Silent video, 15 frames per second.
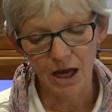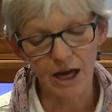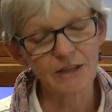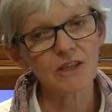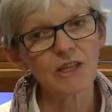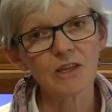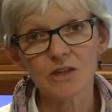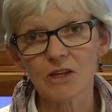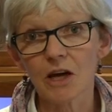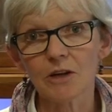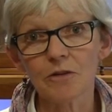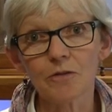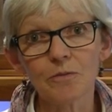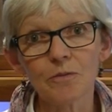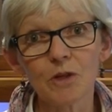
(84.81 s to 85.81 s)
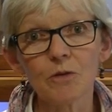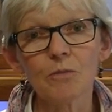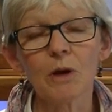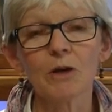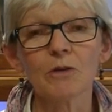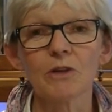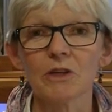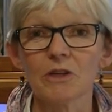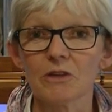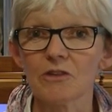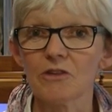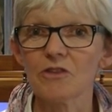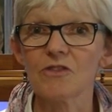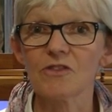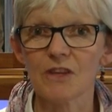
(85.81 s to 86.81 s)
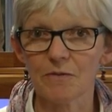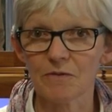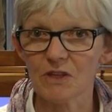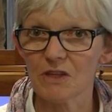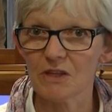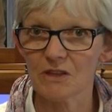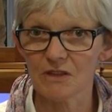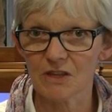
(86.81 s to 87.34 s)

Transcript: and he died from pneumonia just 17